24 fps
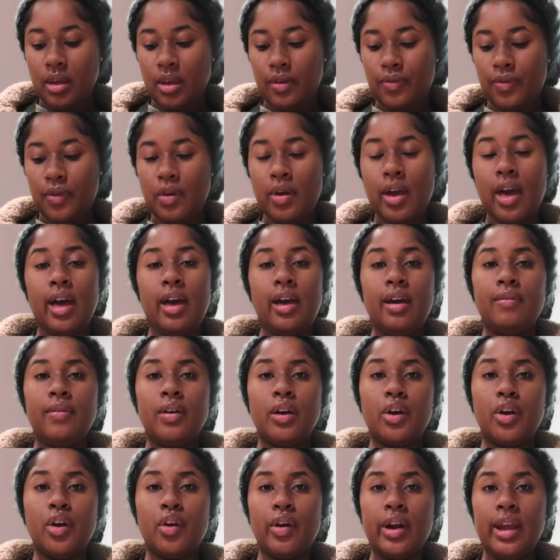if you have
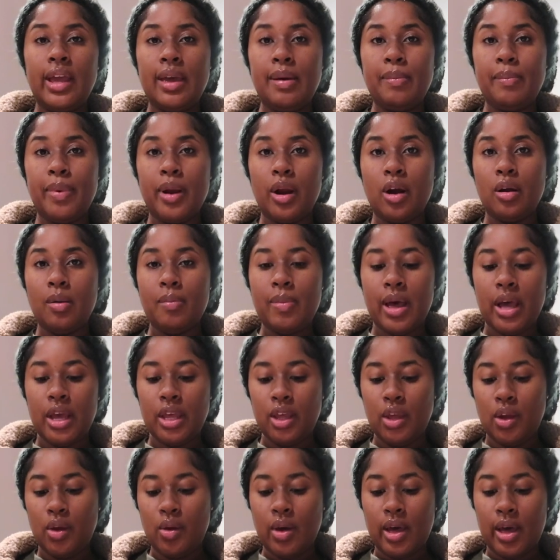a crate and barrel by
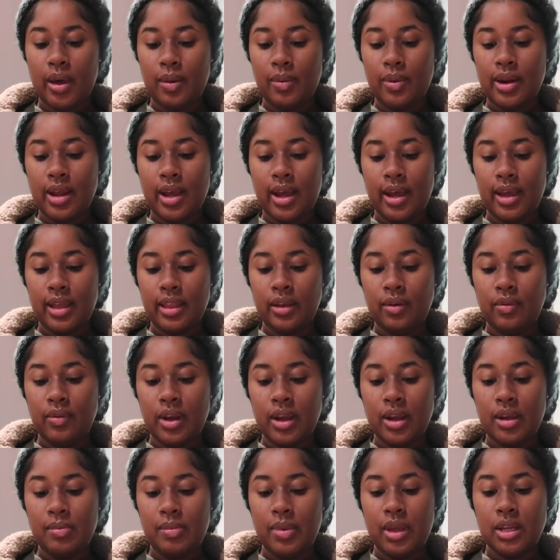you, I would highly
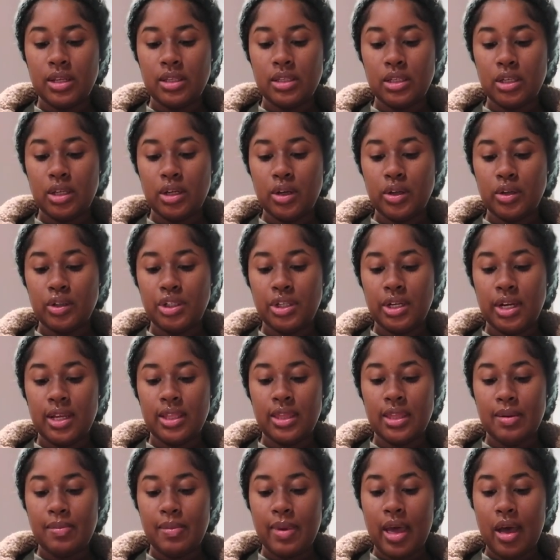recommend to go
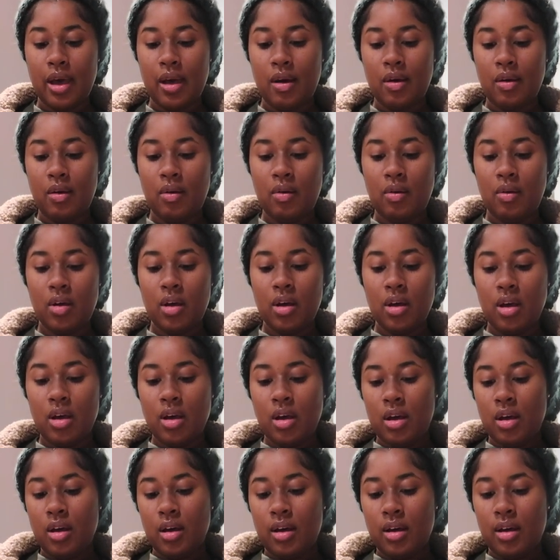check them out.
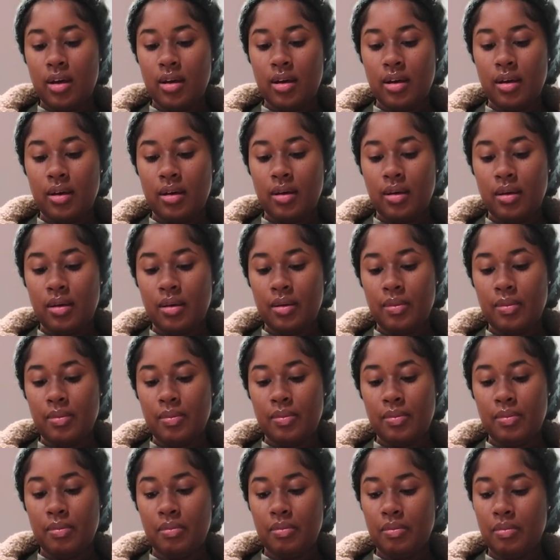
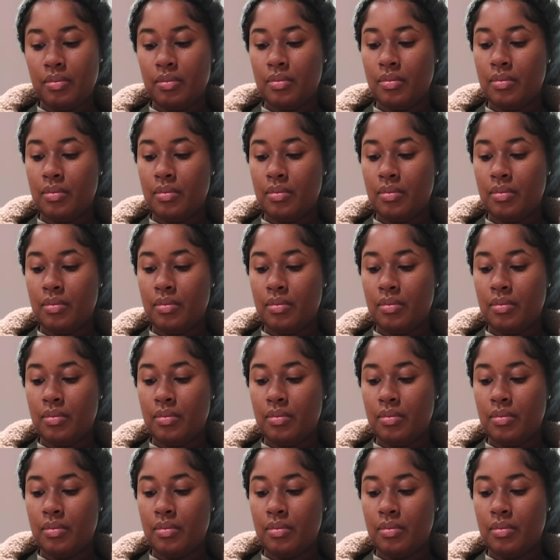Um,